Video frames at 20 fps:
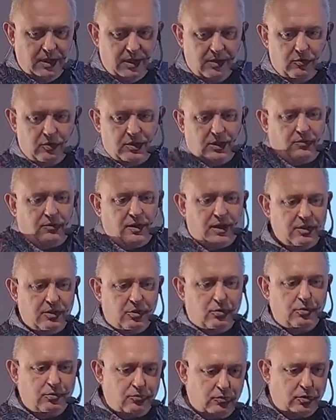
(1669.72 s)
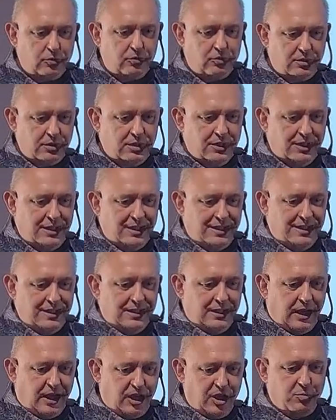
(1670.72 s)
what if I don't want
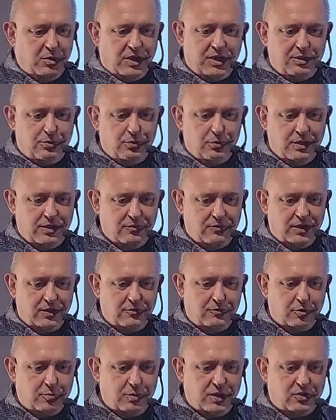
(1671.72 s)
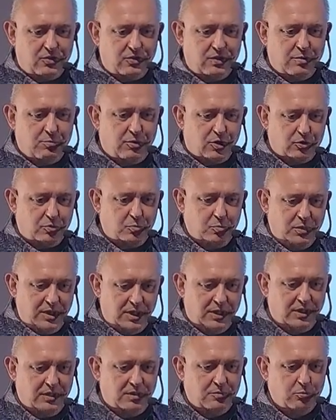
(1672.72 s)
anybody to have information about
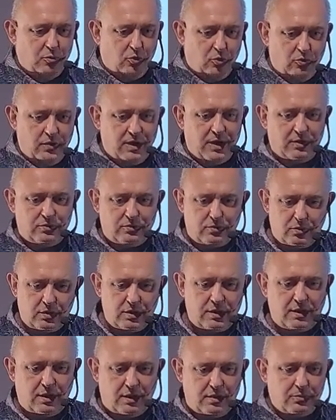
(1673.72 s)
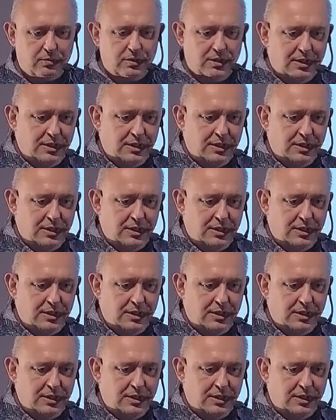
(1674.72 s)
me moving through the town?